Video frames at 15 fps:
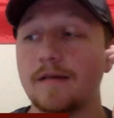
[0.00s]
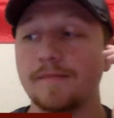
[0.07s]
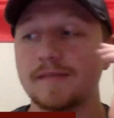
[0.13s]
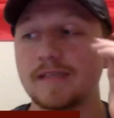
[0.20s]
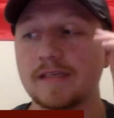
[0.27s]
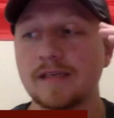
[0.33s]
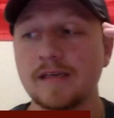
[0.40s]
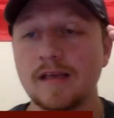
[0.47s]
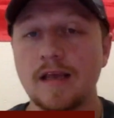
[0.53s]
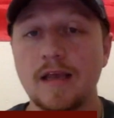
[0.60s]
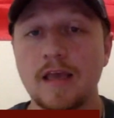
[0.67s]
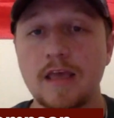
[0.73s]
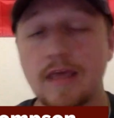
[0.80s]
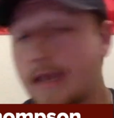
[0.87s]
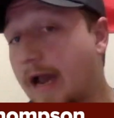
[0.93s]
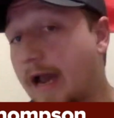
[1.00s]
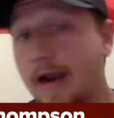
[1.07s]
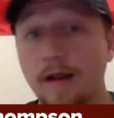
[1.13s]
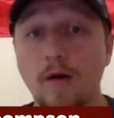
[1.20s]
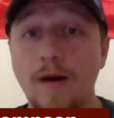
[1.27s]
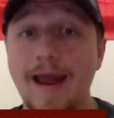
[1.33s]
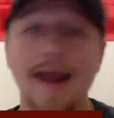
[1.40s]
teams, you got
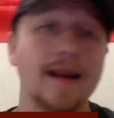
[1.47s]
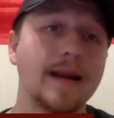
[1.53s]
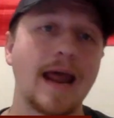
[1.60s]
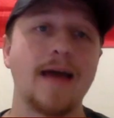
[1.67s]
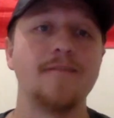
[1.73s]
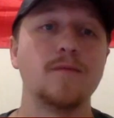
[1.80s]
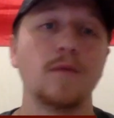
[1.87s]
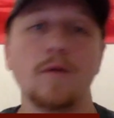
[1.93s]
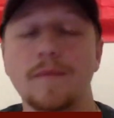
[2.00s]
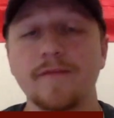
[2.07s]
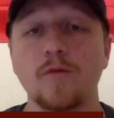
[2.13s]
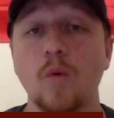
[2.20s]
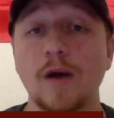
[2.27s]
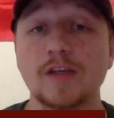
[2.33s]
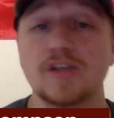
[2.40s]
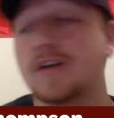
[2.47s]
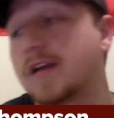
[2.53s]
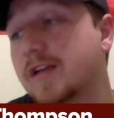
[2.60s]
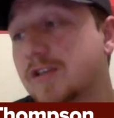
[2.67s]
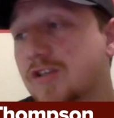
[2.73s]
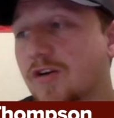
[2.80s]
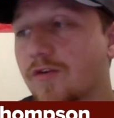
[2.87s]
to go ahead and have a little bit of question
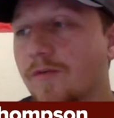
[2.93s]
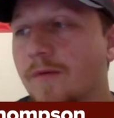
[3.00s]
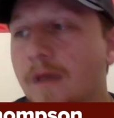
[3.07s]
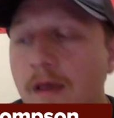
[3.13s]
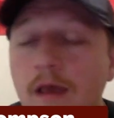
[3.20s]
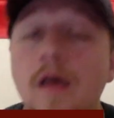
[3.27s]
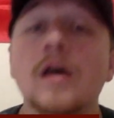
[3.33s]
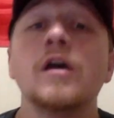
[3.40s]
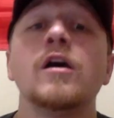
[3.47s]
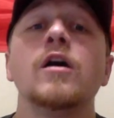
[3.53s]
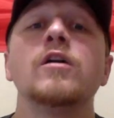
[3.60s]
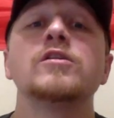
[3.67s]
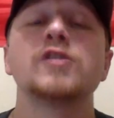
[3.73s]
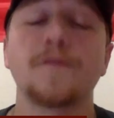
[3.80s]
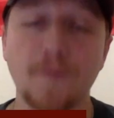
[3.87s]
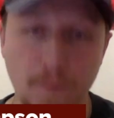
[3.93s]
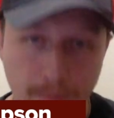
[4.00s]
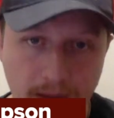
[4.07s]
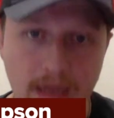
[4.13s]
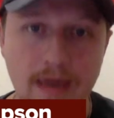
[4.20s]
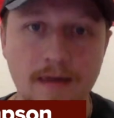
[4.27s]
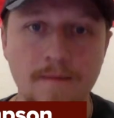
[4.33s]
and concern. So for
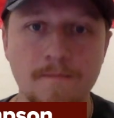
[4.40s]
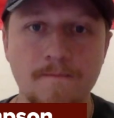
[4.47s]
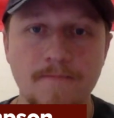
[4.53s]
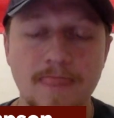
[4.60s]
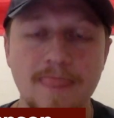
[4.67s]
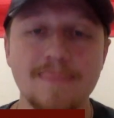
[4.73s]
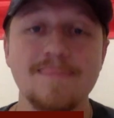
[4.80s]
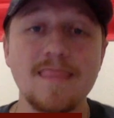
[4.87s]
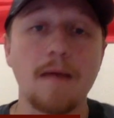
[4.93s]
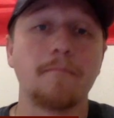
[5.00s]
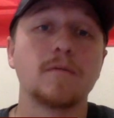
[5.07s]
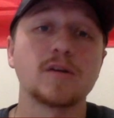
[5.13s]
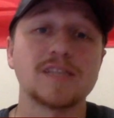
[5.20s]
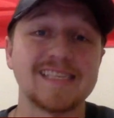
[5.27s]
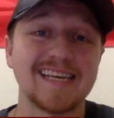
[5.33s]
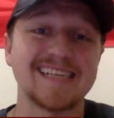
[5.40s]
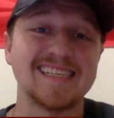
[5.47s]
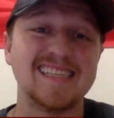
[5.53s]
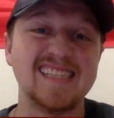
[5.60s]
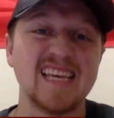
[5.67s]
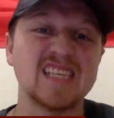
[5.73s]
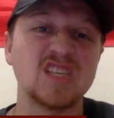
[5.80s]
me, number
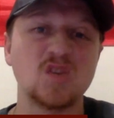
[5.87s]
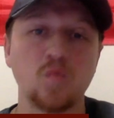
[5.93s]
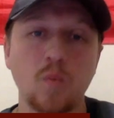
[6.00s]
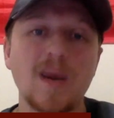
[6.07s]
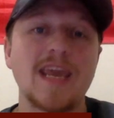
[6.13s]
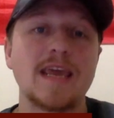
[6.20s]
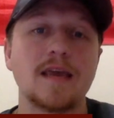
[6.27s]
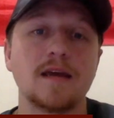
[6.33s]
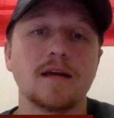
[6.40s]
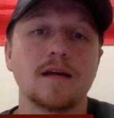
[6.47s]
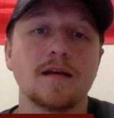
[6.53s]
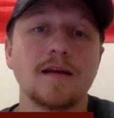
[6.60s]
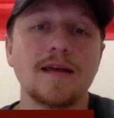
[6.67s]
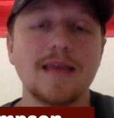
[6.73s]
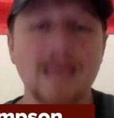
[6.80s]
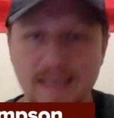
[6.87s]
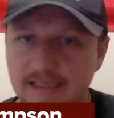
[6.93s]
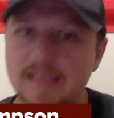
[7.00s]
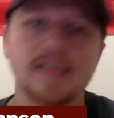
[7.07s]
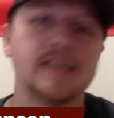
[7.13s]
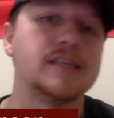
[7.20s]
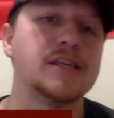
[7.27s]
6 this week
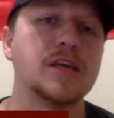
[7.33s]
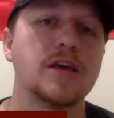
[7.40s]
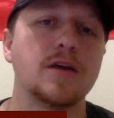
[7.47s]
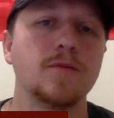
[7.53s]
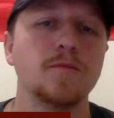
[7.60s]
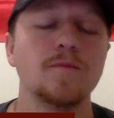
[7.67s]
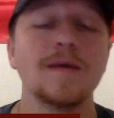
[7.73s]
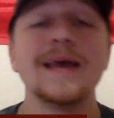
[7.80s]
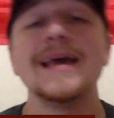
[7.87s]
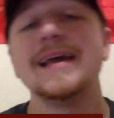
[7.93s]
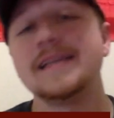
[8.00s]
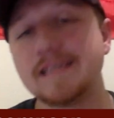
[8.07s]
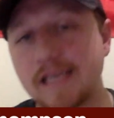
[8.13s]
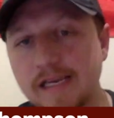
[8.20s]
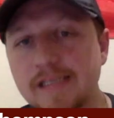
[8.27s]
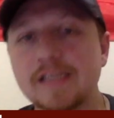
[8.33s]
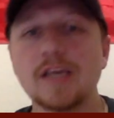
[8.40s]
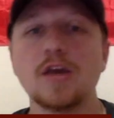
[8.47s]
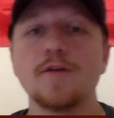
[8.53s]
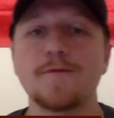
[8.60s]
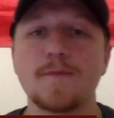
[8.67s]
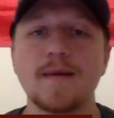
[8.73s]
is TCU.
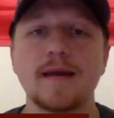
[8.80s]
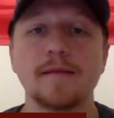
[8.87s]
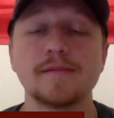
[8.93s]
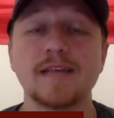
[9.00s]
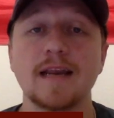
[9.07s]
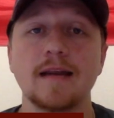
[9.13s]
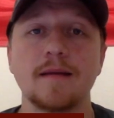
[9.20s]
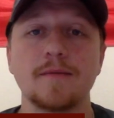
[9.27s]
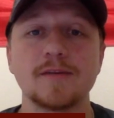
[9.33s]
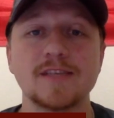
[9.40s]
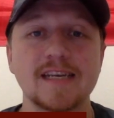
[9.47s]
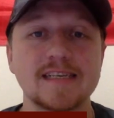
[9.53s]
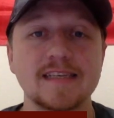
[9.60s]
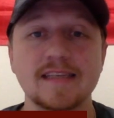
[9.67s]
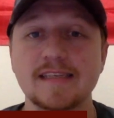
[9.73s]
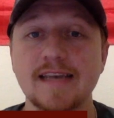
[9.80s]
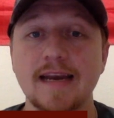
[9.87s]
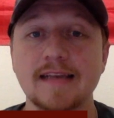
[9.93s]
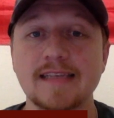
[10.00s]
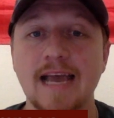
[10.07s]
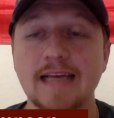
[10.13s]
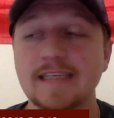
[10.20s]
TCU for me comes in at number 6 in the state
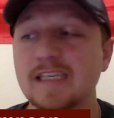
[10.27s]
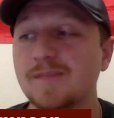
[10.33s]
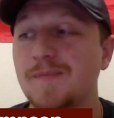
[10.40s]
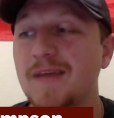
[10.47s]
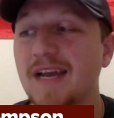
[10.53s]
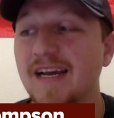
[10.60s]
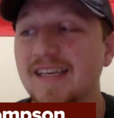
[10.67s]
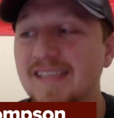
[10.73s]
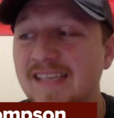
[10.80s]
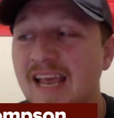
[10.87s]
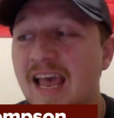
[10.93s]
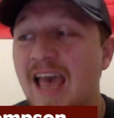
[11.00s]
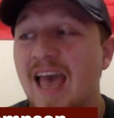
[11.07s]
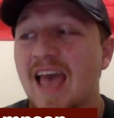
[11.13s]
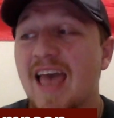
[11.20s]
of Texas because